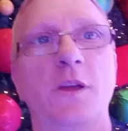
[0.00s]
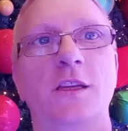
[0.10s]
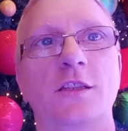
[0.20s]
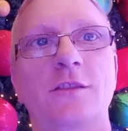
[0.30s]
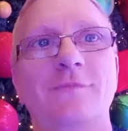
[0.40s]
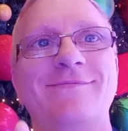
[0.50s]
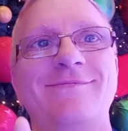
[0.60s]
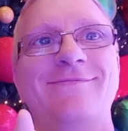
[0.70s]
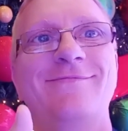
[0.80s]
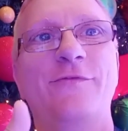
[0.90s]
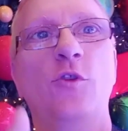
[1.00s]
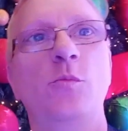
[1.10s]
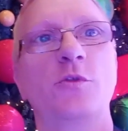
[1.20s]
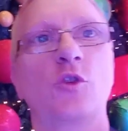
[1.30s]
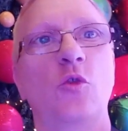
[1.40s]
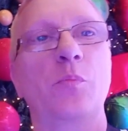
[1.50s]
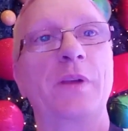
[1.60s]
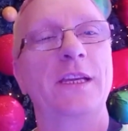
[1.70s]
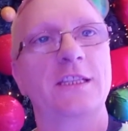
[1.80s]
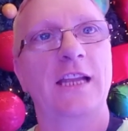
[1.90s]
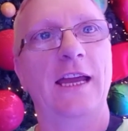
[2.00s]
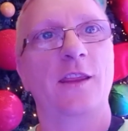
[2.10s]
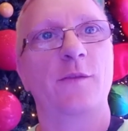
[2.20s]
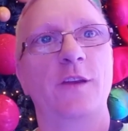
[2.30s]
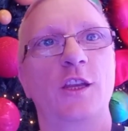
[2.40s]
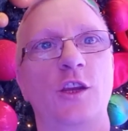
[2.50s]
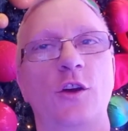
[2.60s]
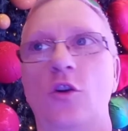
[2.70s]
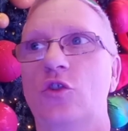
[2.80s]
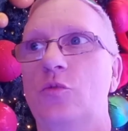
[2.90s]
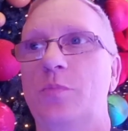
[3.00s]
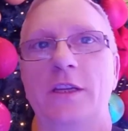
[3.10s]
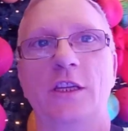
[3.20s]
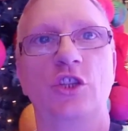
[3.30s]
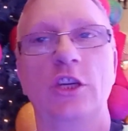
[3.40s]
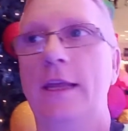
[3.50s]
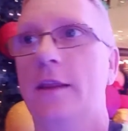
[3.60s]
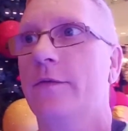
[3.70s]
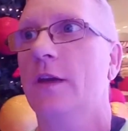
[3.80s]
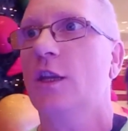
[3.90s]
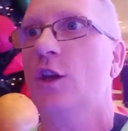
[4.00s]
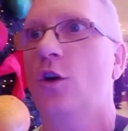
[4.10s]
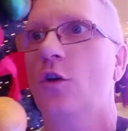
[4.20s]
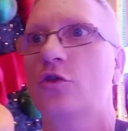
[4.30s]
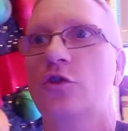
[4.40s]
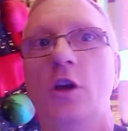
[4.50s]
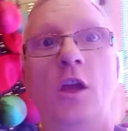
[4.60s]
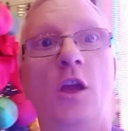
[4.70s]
not too dark, in, in Libertad. There's three motorbike crash.